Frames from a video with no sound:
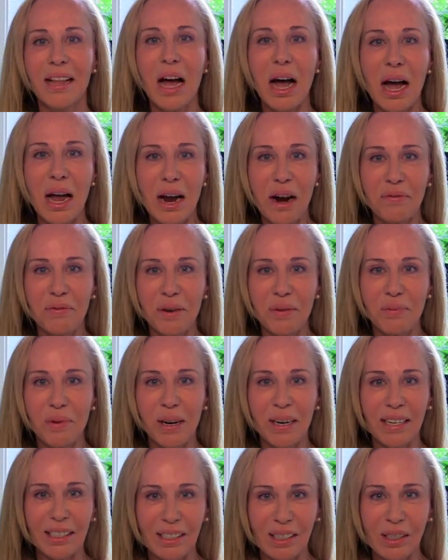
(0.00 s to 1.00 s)
Hi
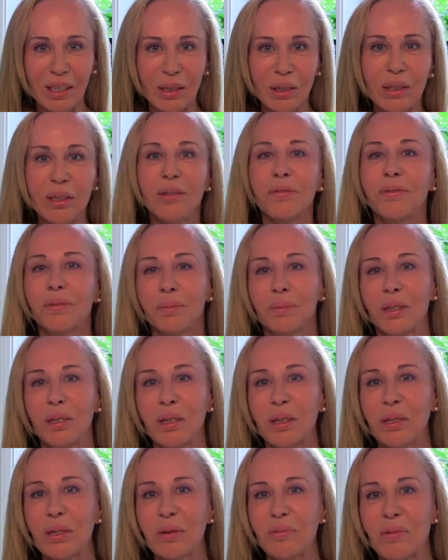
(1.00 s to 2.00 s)
everyone, it's Susan from
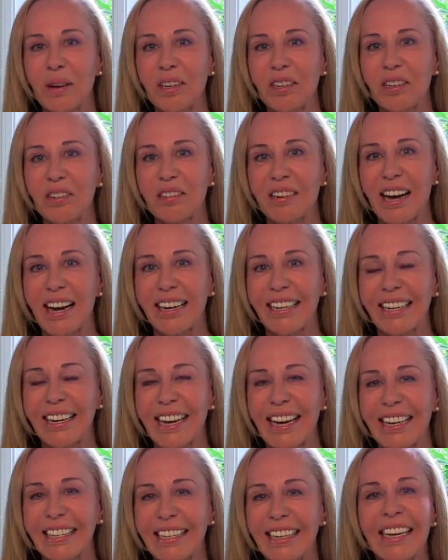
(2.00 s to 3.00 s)

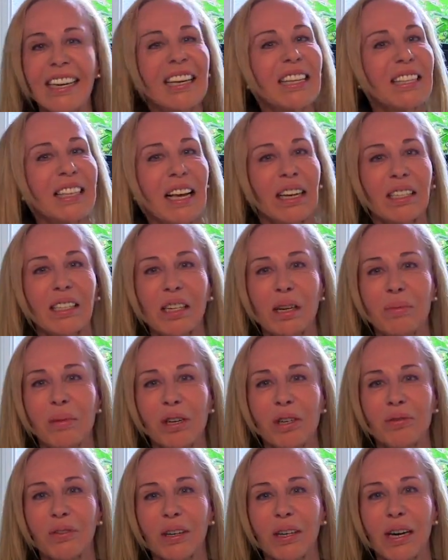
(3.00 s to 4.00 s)
susanwinter.net. Thanks so
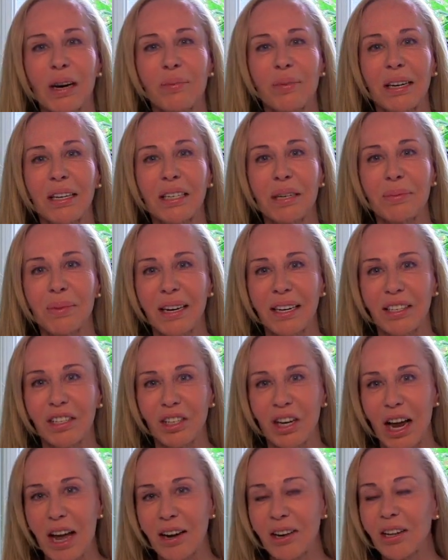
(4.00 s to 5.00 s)
much for coming to my
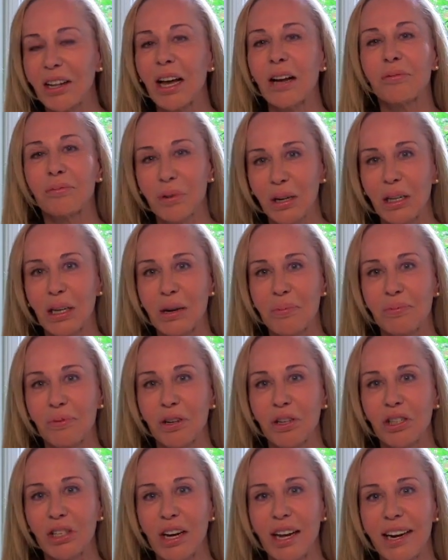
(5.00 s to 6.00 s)
channel. I really
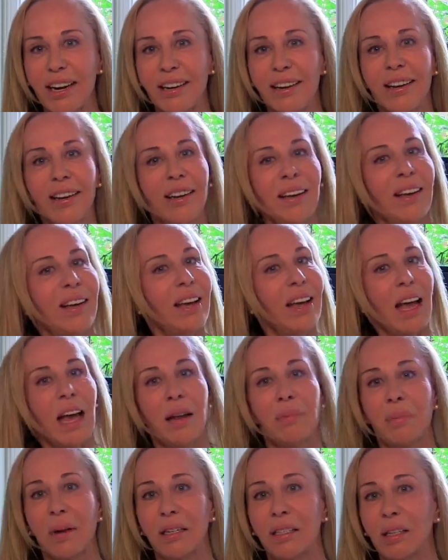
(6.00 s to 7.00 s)
appreciate it.
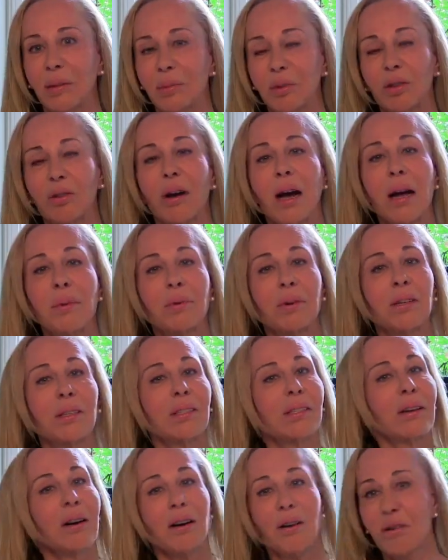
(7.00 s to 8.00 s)
And my
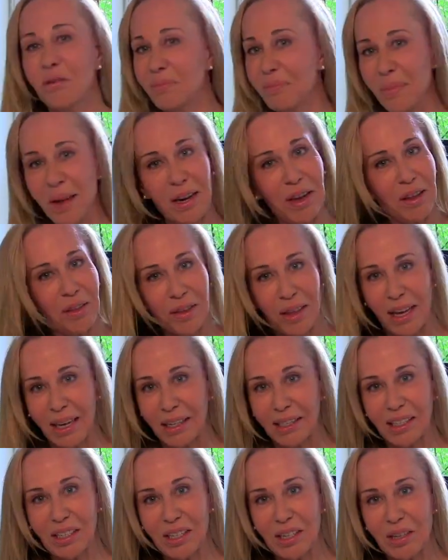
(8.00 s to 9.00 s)
subscribers, oh, many
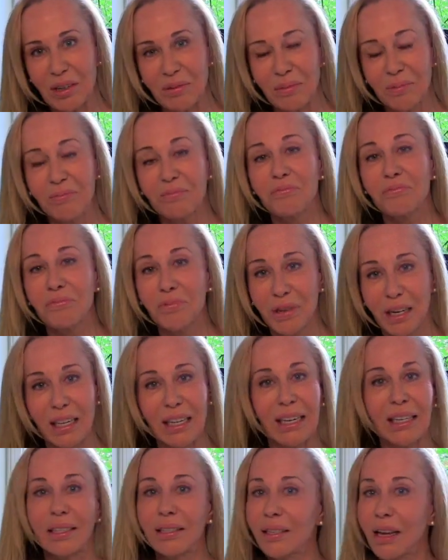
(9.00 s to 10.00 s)
thanks to you.
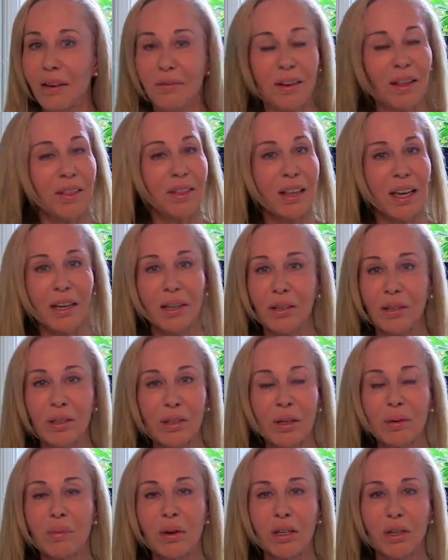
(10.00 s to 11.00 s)
Really love it. Thank you
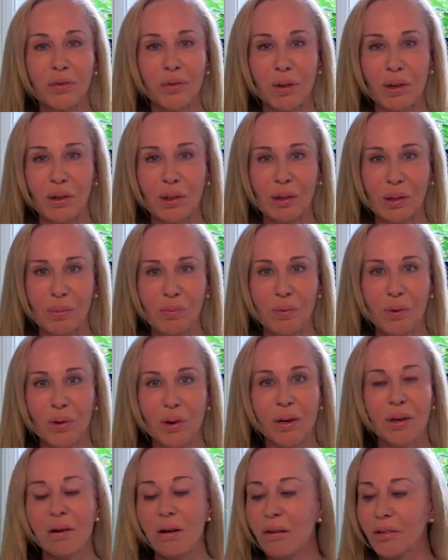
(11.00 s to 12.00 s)
so much for your
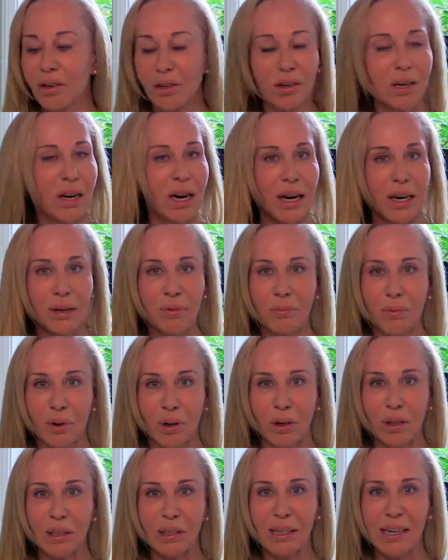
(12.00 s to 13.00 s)
support and all your kind
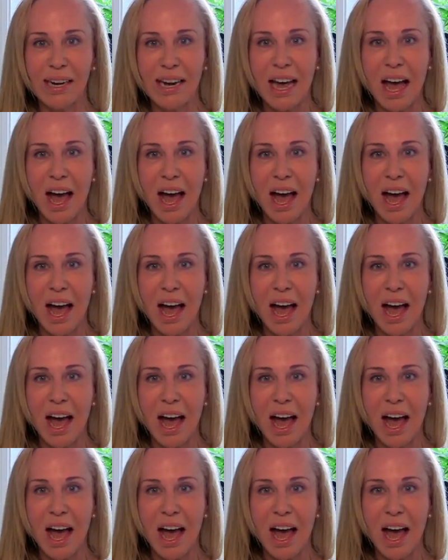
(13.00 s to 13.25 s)
words.